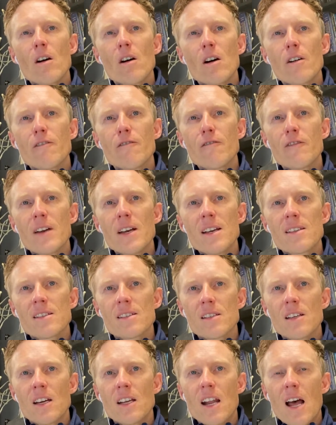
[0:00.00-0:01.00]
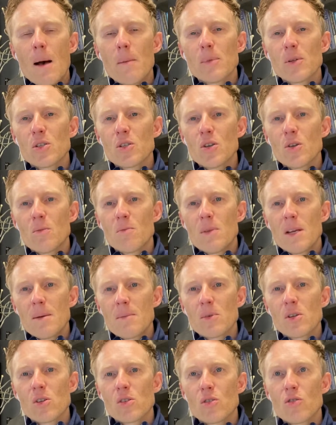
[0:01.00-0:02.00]
Phase and amplitude
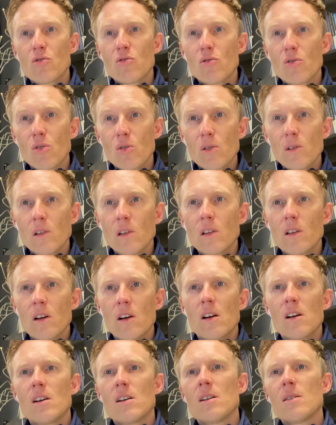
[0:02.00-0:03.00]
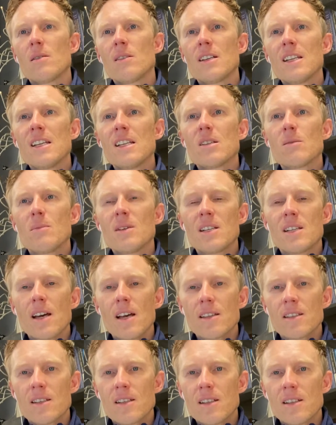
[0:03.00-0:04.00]
beam control need to be
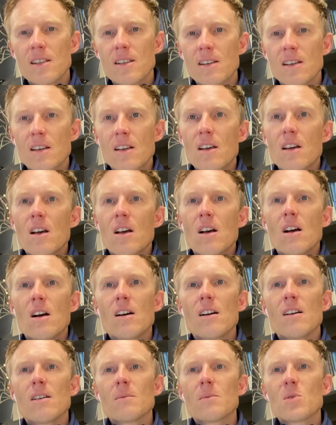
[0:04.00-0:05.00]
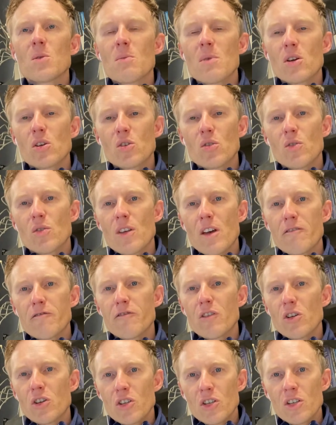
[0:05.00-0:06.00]
tested to make sure they're
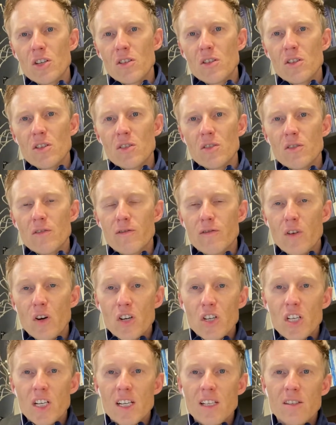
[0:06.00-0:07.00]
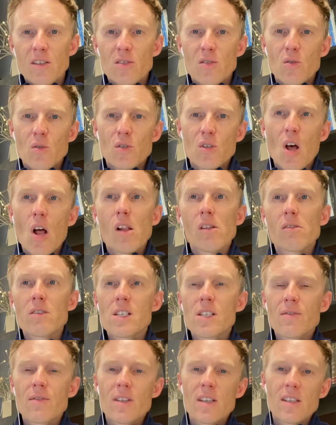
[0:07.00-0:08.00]
functioning. There's no
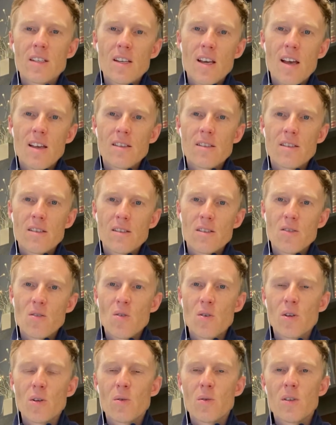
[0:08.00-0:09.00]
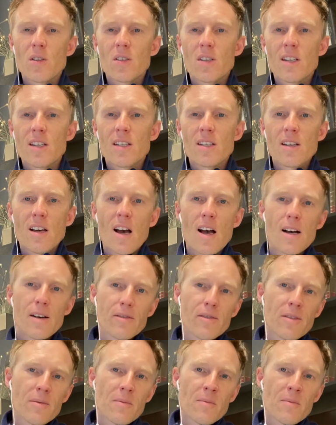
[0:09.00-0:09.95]
tolerance for this test. So you just need to have